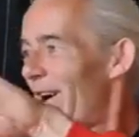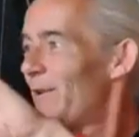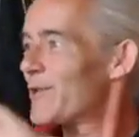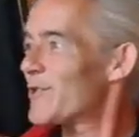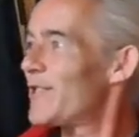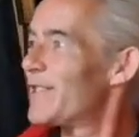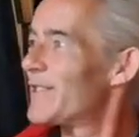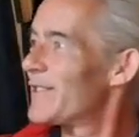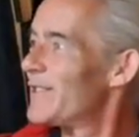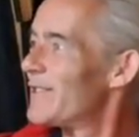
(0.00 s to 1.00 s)
was trying
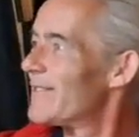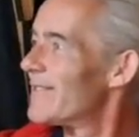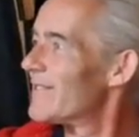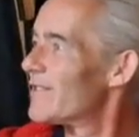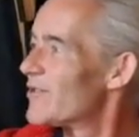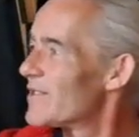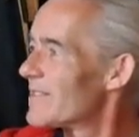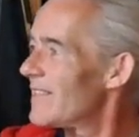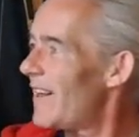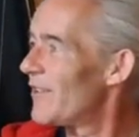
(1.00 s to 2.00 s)
to...
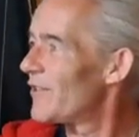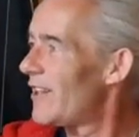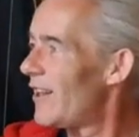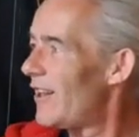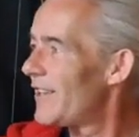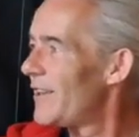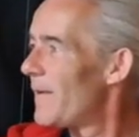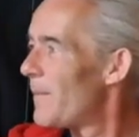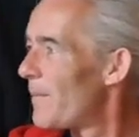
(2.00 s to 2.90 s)
Just on the lawn.